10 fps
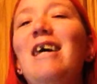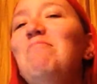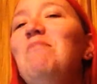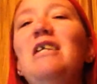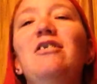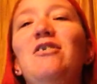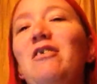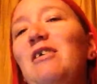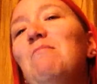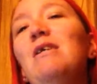I
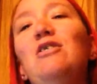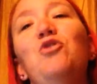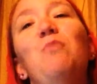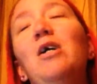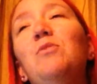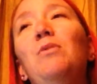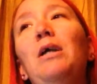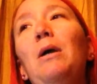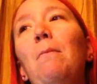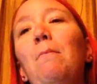instantly messaged my husband,
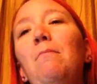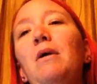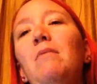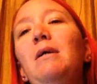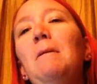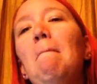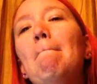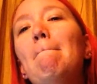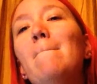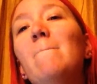like, baby,
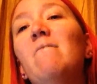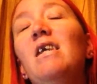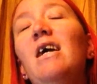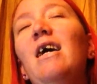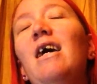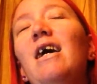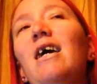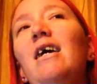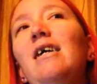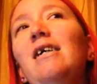
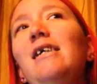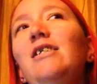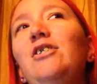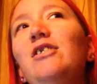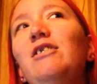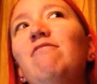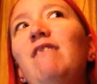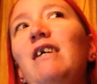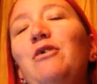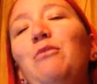I just
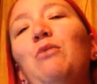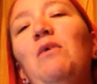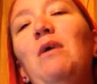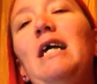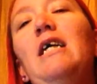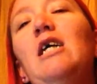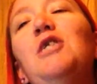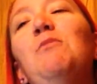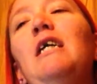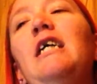found a Bray Wyatt
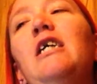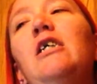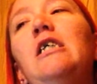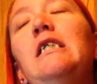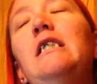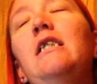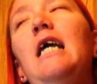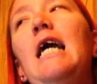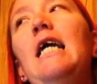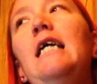cosplayer
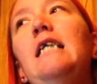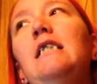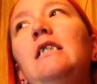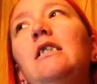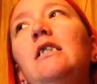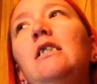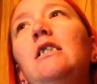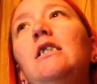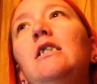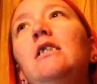that,
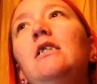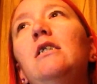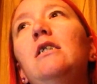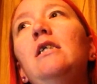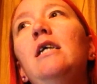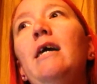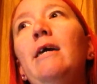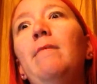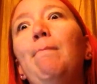yeah,